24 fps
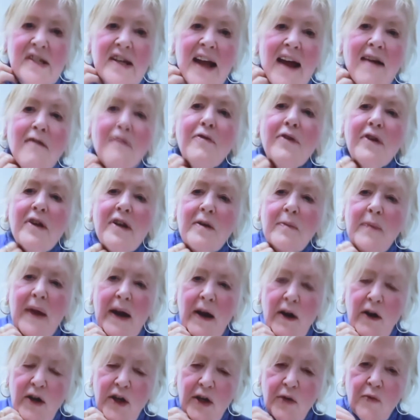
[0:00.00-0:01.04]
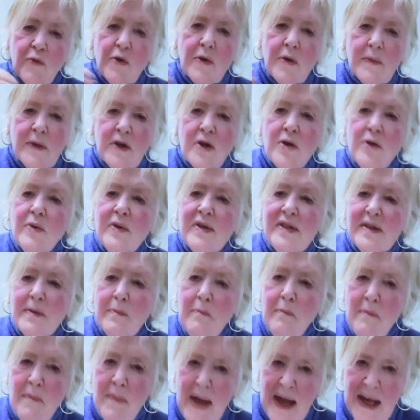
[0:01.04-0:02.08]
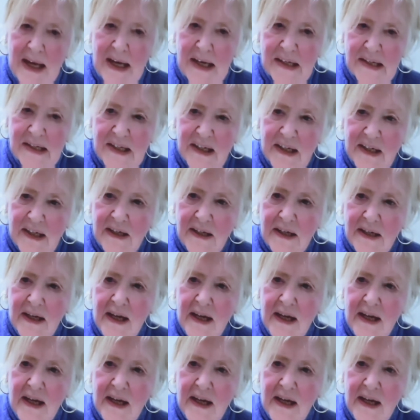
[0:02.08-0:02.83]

an African-American woman who was amazing.